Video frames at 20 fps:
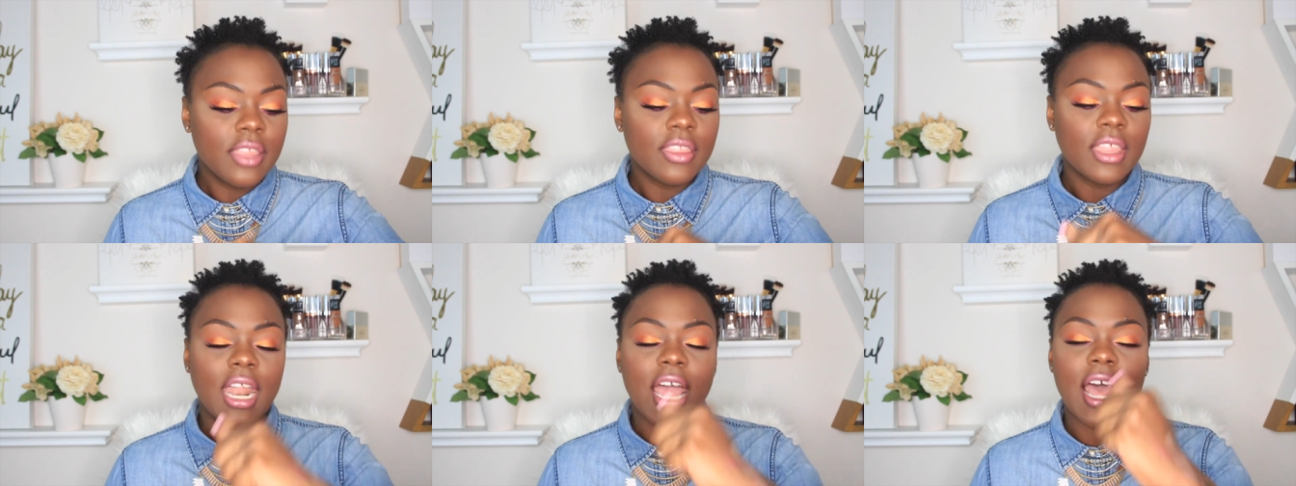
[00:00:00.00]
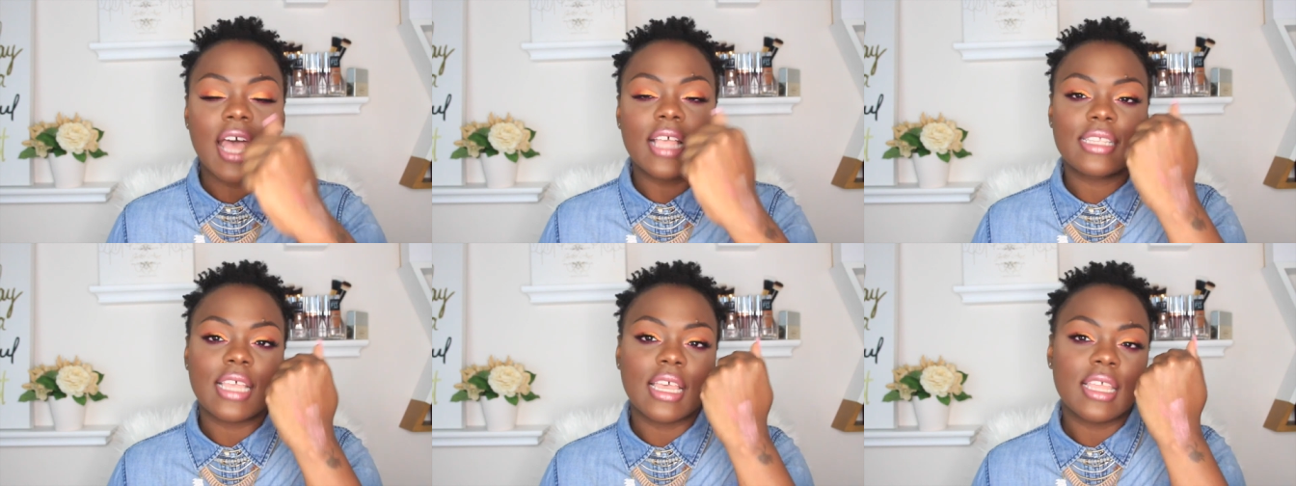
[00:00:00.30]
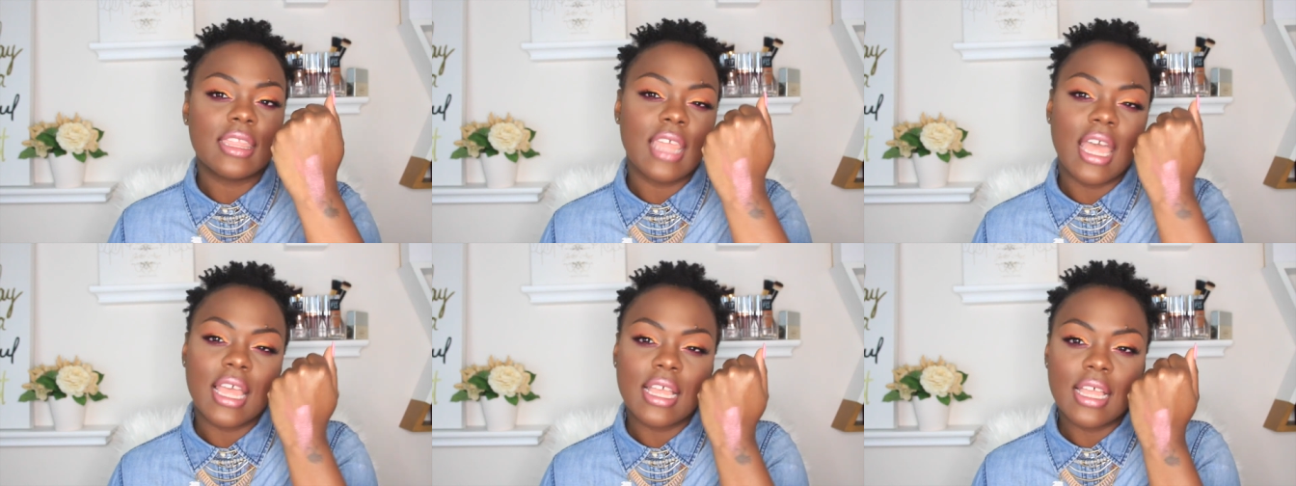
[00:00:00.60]
that has
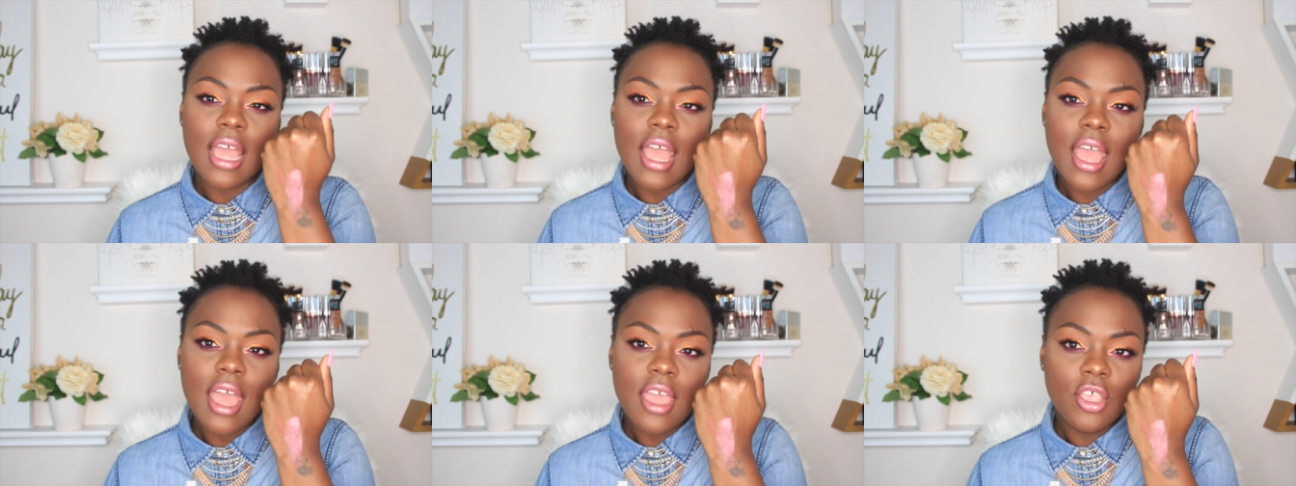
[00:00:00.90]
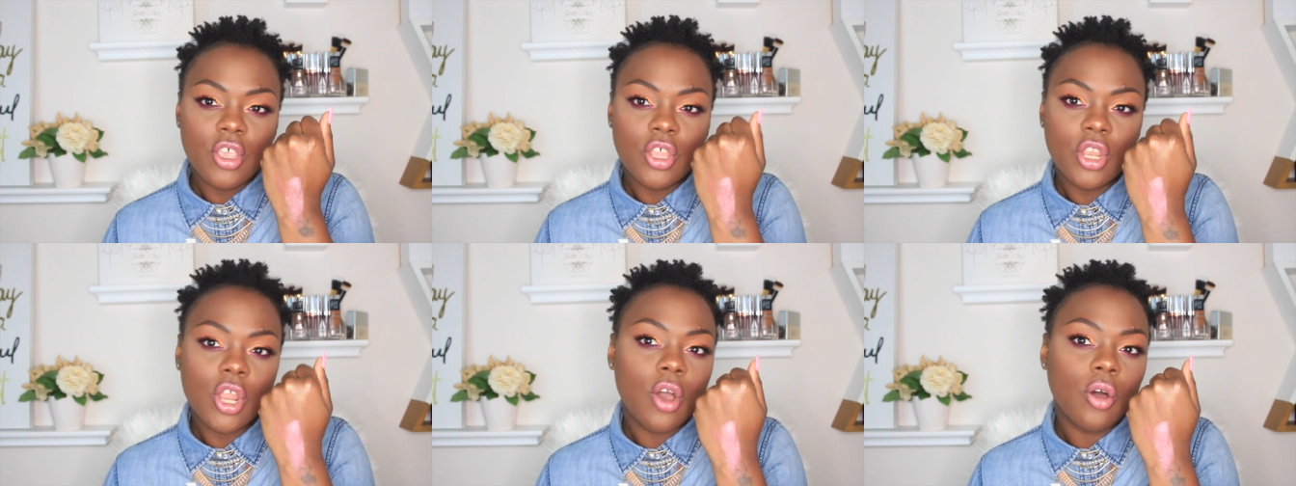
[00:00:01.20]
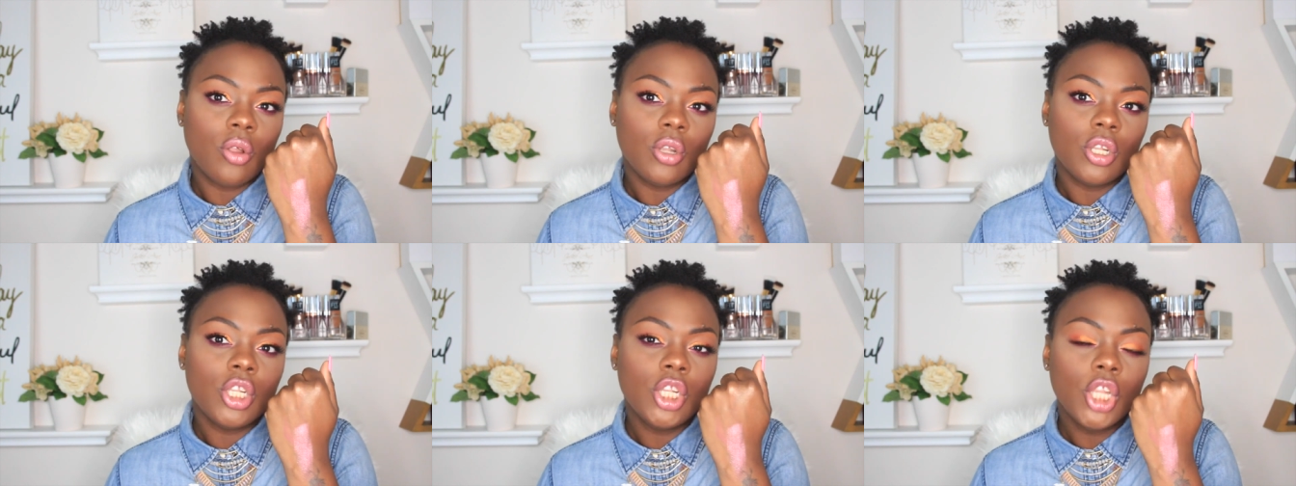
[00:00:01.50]
like that, you
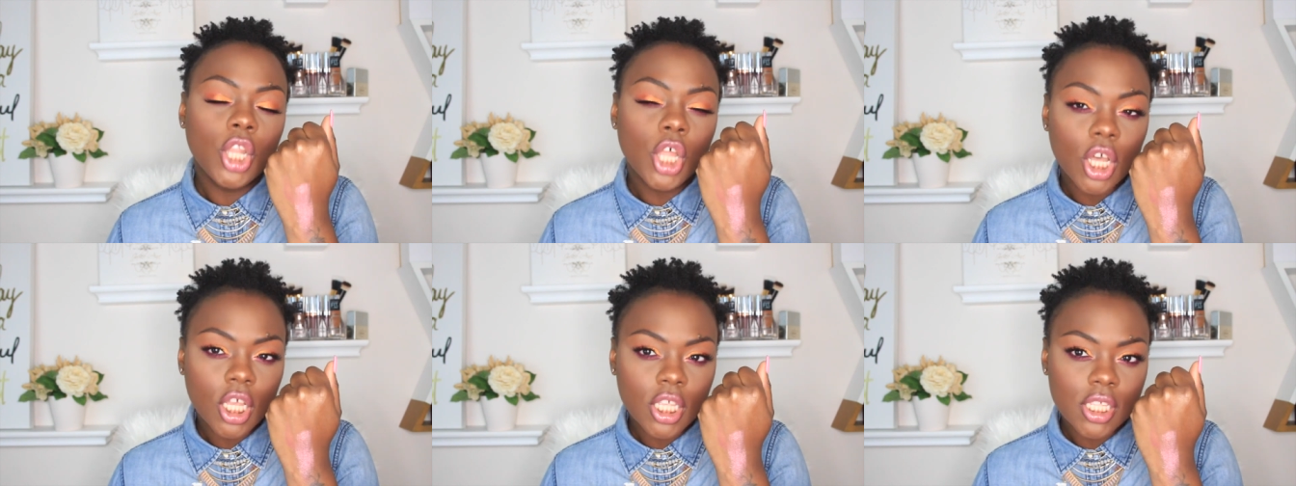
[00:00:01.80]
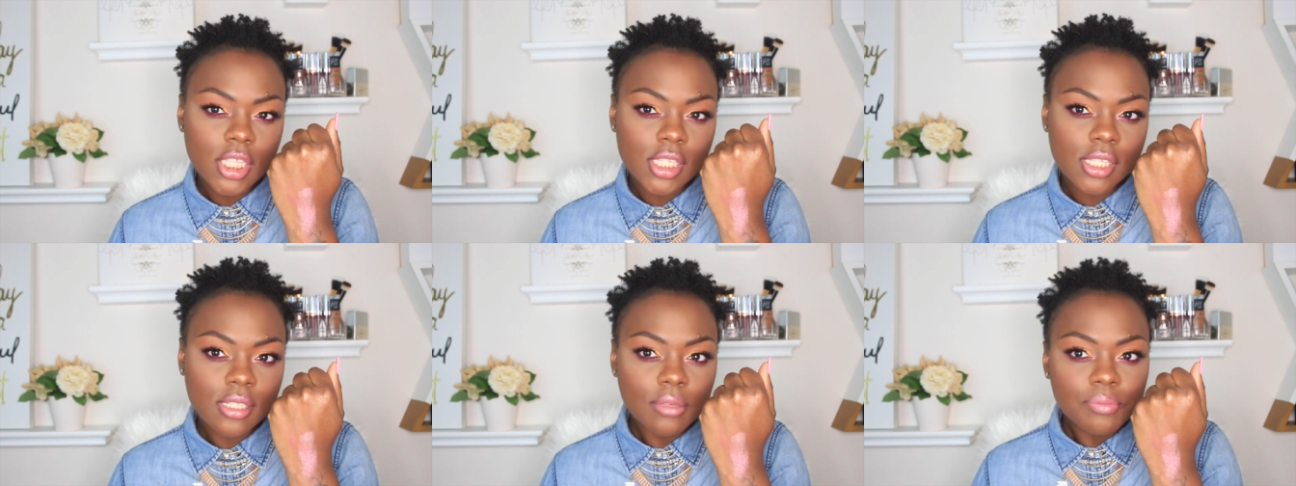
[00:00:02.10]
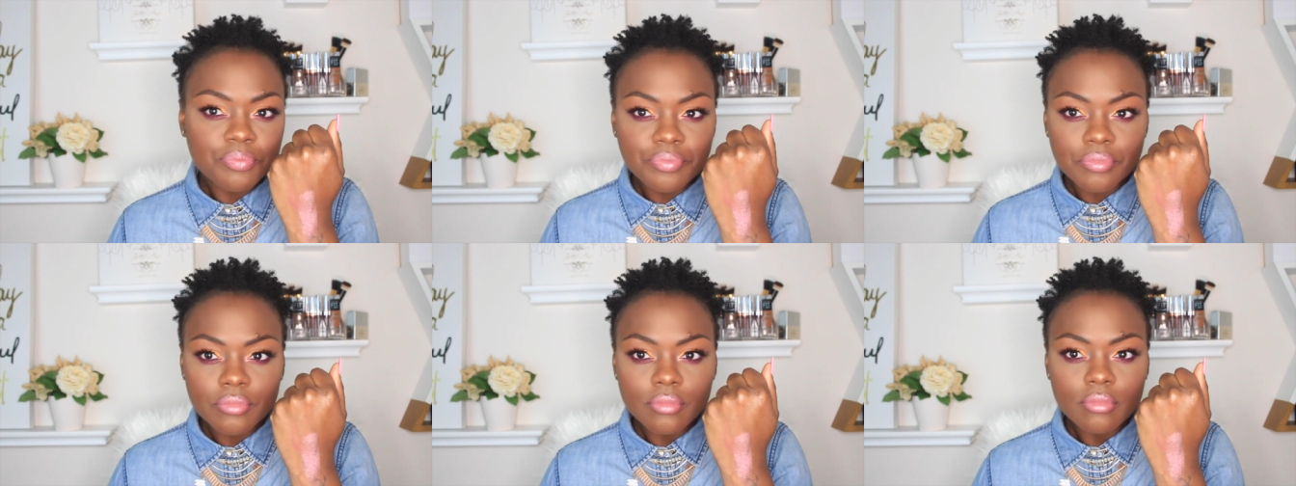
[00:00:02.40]
know, looks